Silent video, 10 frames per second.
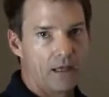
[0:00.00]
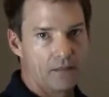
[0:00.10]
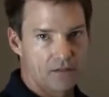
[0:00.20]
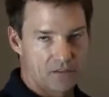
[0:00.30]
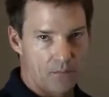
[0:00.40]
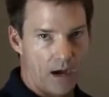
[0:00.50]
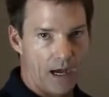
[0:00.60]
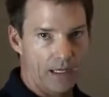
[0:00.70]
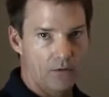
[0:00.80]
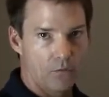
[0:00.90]
the
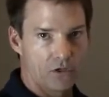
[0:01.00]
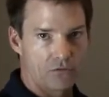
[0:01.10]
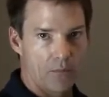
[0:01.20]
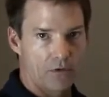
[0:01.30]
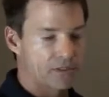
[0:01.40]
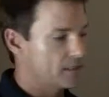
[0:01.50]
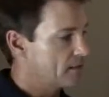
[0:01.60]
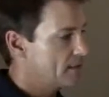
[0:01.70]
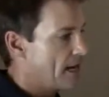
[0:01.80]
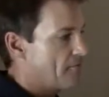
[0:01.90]
SPY, which represents
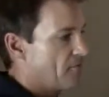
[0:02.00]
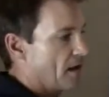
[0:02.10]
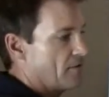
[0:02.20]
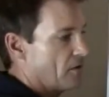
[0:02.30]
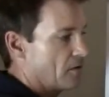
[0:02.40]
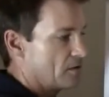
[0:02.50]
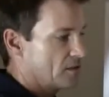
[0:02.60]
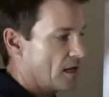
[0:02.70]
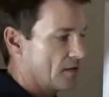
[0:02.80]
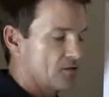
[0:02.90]
the top 500
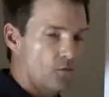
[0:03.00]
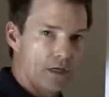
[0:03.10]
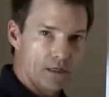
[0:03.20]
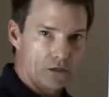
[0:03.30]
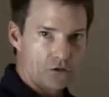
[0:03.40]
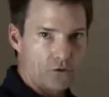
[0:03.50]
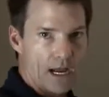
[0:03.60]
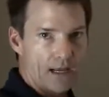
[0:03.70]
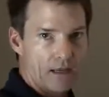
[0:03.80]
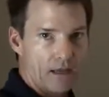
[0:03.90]
stocks, so we can
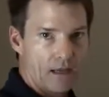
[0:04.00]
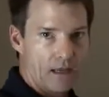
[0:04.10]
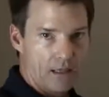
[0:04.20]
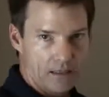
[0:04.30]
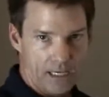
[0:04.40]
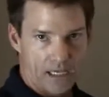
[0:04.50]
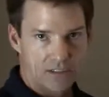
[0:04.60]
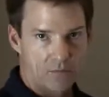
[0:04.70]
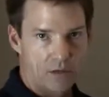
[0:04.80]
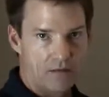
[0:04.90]
track the
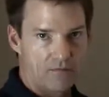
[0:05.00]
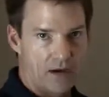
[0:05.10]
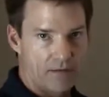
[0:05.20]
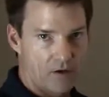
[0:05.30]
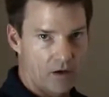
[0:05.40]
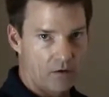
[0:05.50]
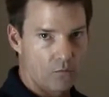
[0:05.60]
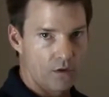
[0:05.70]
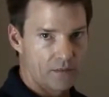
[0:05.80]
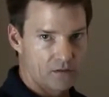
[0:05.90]
S&P
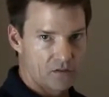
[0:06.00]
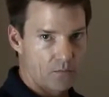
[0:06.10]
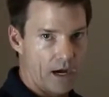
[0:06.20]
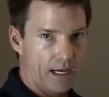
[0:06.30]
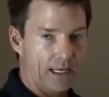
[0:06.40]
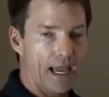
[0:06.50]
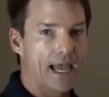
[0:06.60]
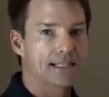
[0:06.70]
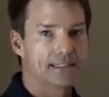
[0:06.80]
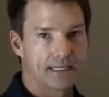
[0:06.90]
500 with the SPY.
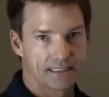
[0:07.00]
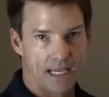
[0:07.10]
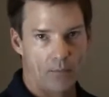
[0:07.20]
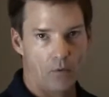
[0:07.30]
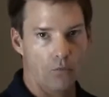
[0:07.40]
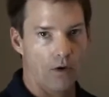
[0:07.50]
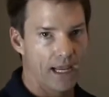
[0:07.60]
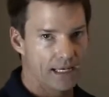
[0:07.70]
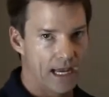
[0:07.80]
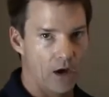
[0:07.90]
As an example,
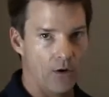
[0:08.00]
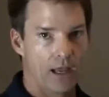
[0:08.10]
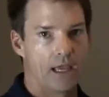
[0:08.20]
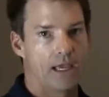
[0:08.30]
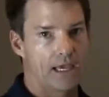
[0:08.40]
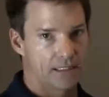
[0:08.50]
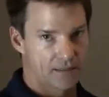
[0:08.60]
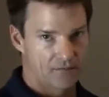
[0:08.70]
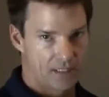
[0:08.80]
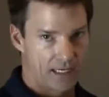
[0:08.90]
right now, as
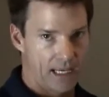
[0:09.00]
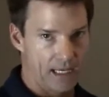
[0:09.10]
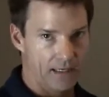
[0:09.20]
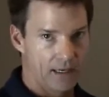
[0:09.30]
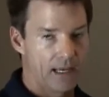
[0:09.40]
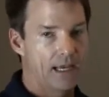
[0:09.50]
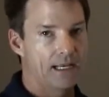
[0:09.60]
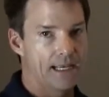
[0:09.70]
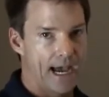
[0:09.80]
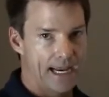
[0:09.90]
of today,
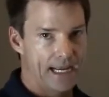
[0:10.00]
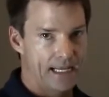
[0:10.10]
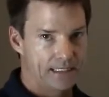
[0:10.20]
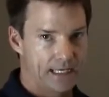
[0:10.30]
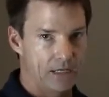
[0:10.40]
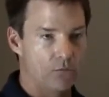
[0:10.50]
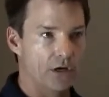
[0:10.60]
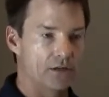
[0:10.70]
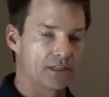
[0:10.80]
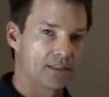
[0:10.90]
9/18, we
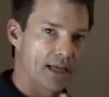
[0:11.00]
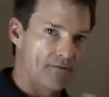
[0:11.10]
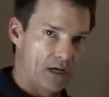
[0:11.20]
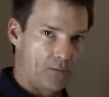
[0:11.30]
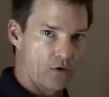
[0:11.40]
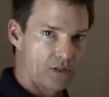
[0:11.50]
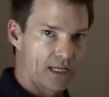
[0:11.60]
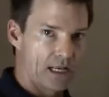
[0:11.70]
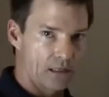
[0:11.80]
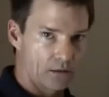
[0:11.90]
are
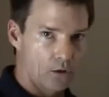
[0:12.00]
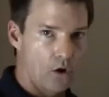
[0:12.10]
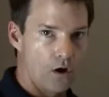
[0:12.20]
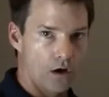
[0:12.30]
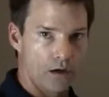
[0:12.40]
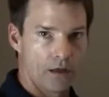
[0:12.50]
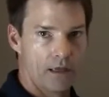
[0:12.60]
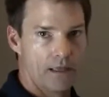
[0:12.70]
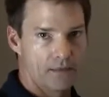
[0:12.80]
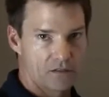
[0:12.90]
70% long
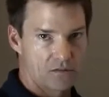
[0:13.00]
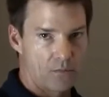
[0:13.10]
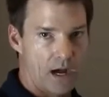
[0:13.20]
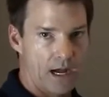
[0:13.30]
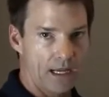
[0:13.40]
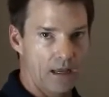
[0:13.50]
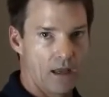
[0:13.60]
the SPY,